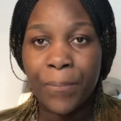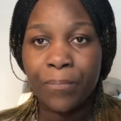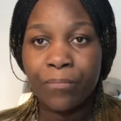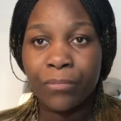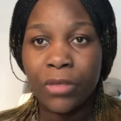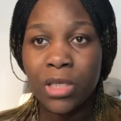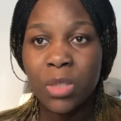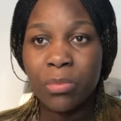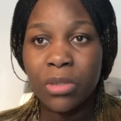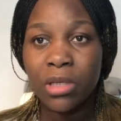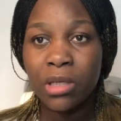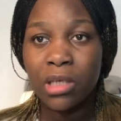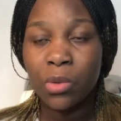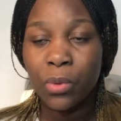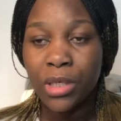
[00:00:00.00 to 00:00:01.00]

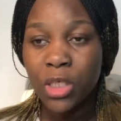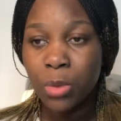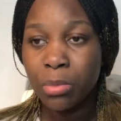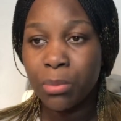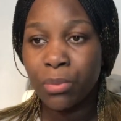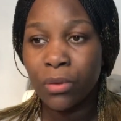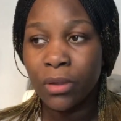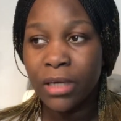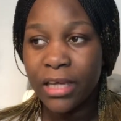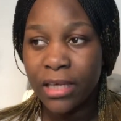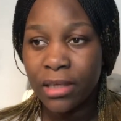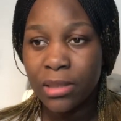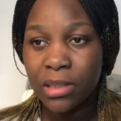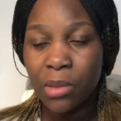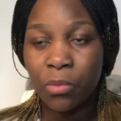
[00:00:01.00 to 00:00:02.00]
Especially white people
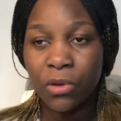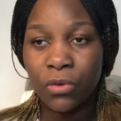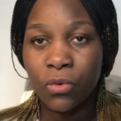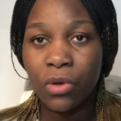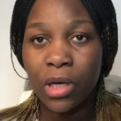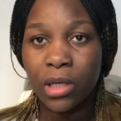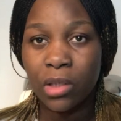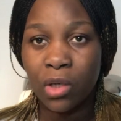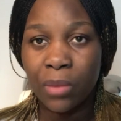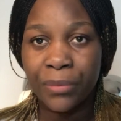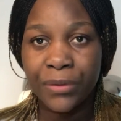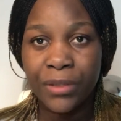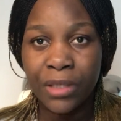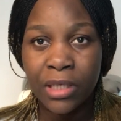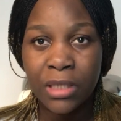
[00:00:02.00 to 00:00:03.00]
like someone who can
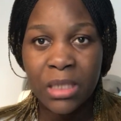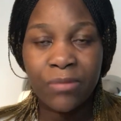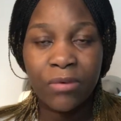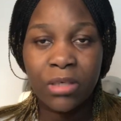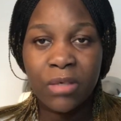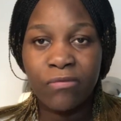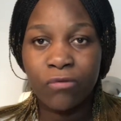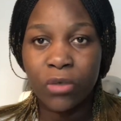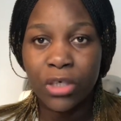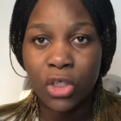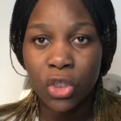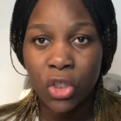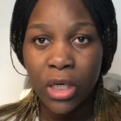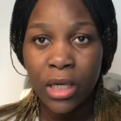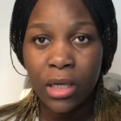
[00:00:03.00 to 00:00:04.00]
communicate, even if you are
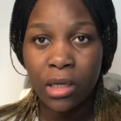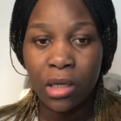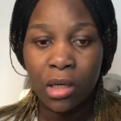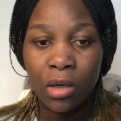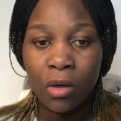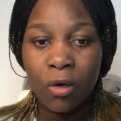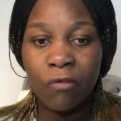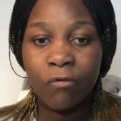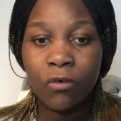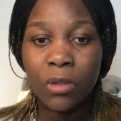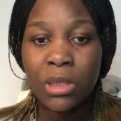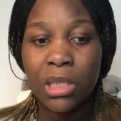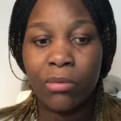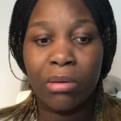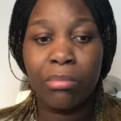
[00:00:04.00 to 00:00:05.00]
shy. Of
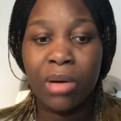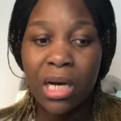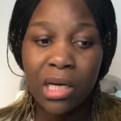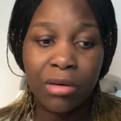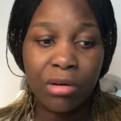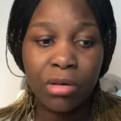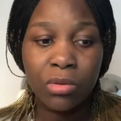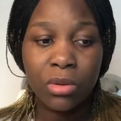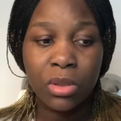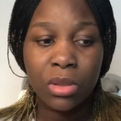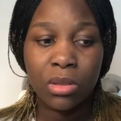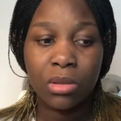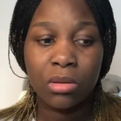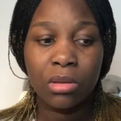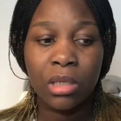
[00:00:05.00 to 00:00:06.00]
course, our backgrounds
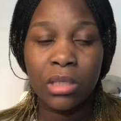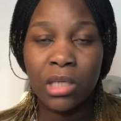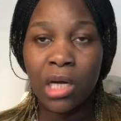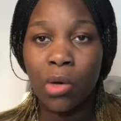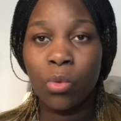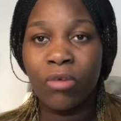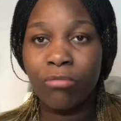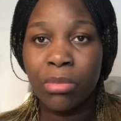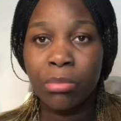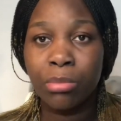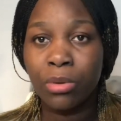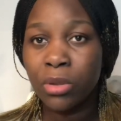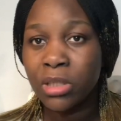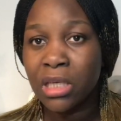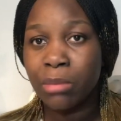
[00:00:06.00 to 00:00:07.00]
and how we have been
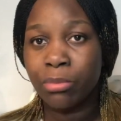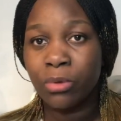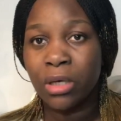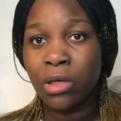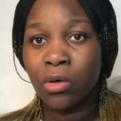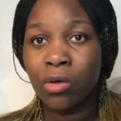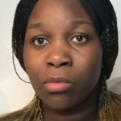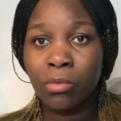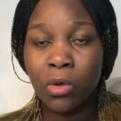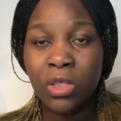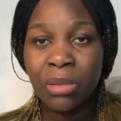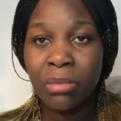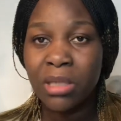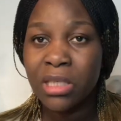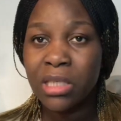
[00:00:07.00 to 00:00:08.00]
brought up, we are
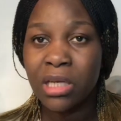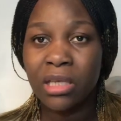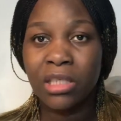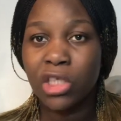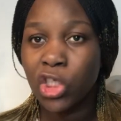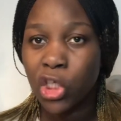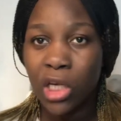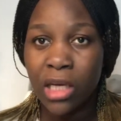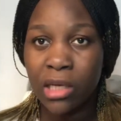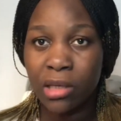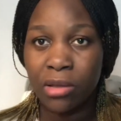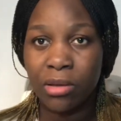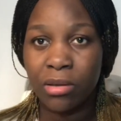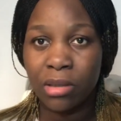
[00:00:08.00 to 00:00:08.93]
automatically shy.